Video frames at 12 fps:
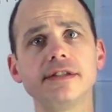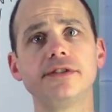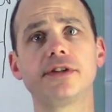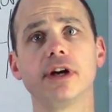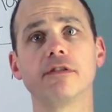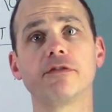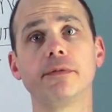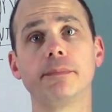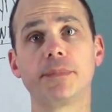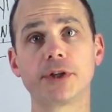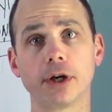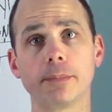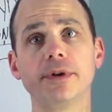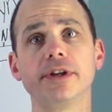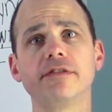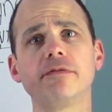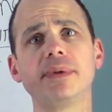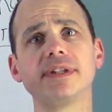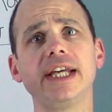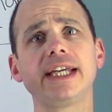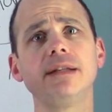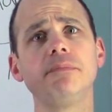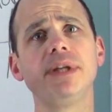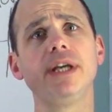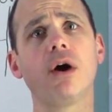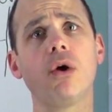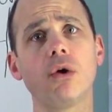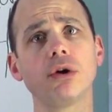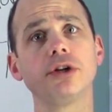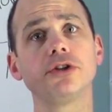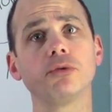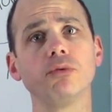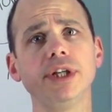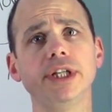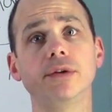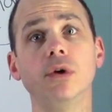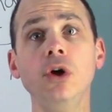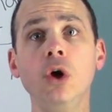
interpretive, but they can be harder to read.